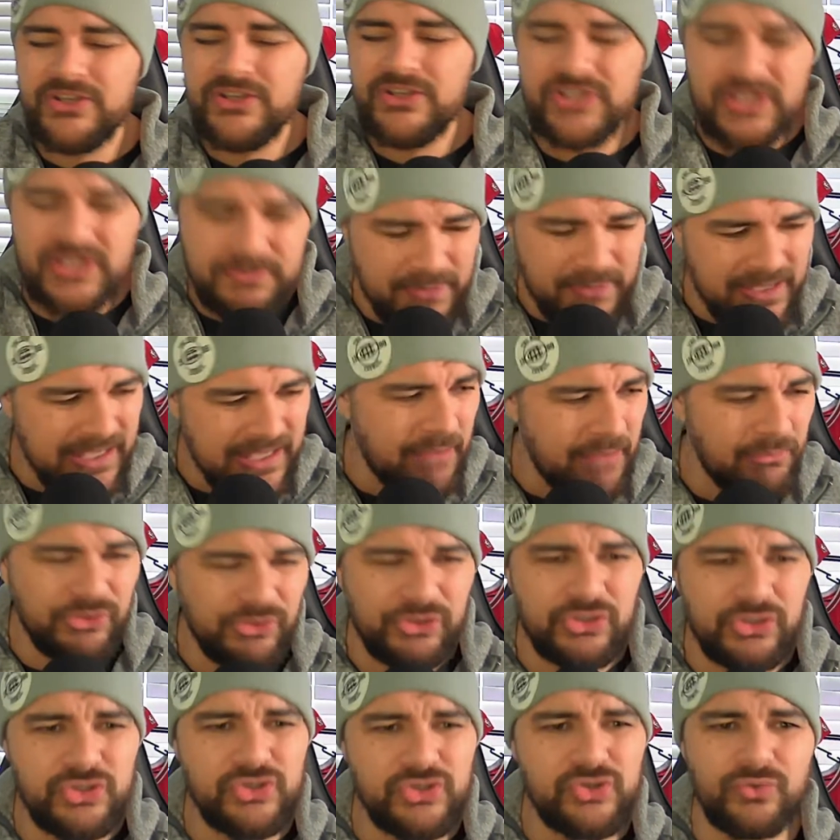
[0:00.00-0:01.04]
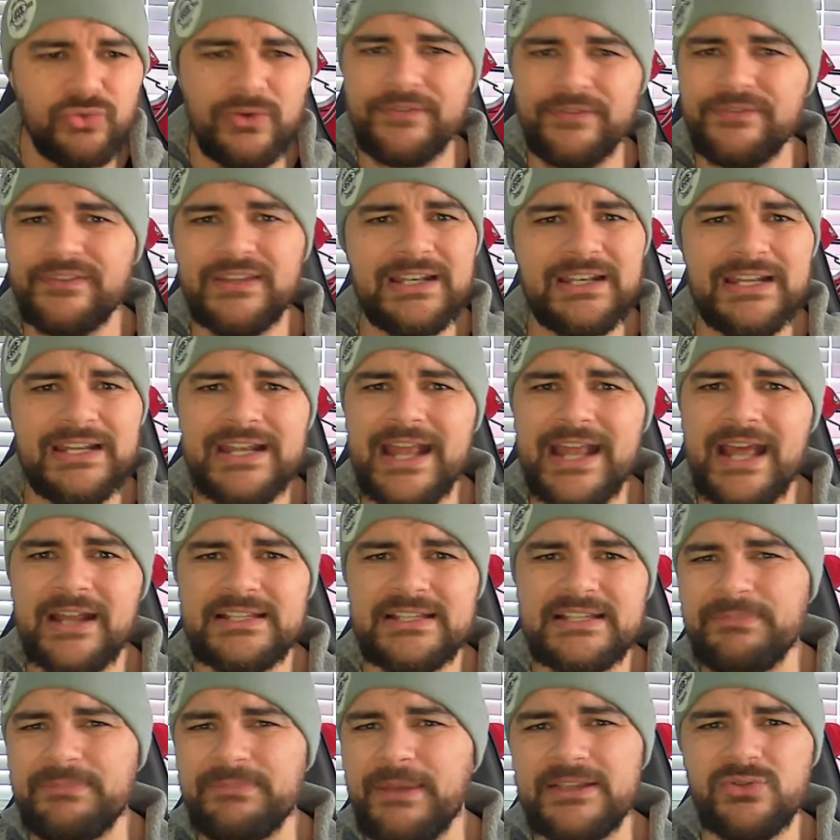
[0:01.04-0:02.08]
just being able to drift in and out
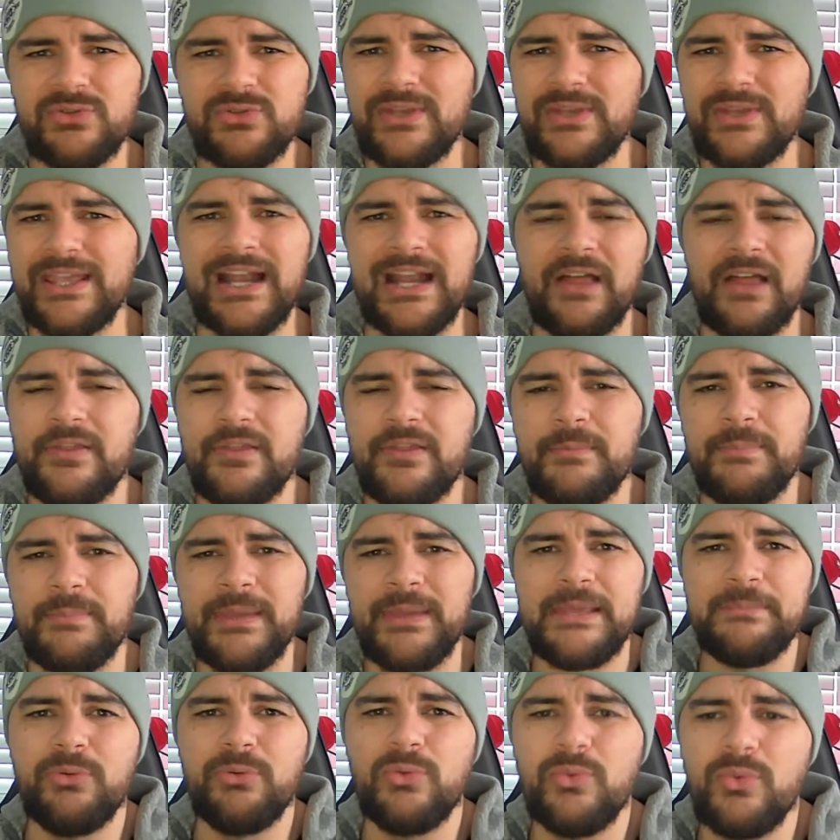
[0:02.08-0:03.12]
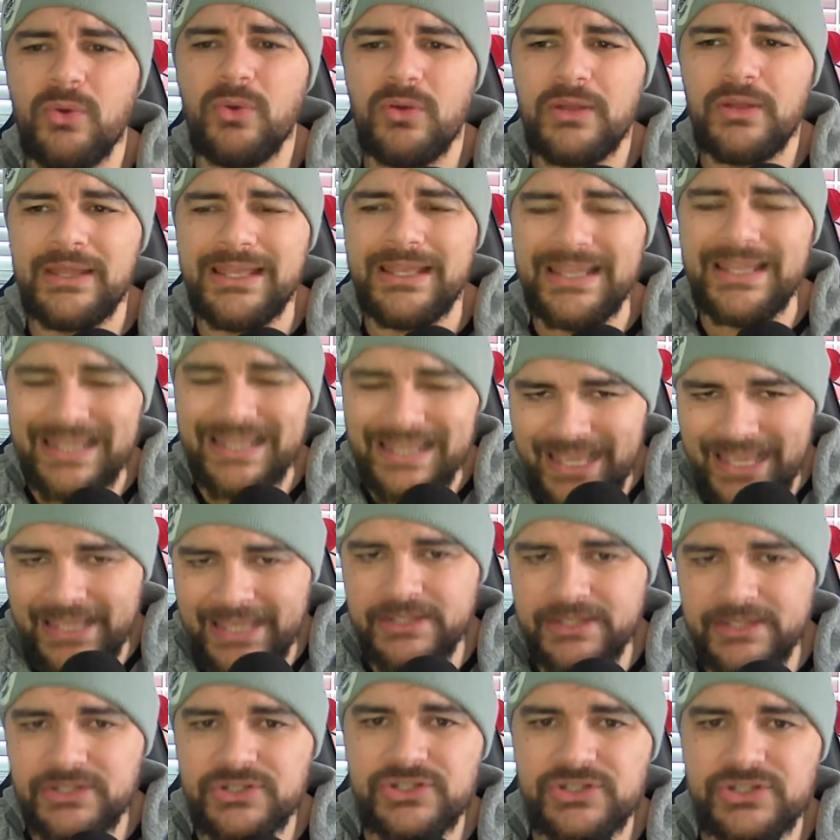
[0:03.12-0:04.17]
of space or get other people
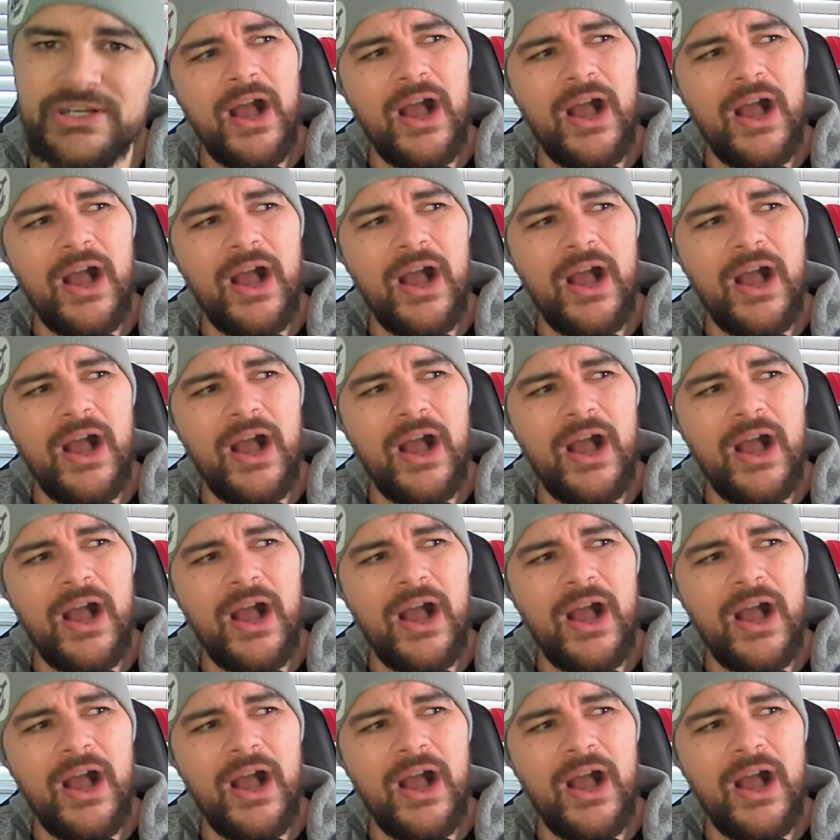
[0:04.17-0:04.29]
engaged.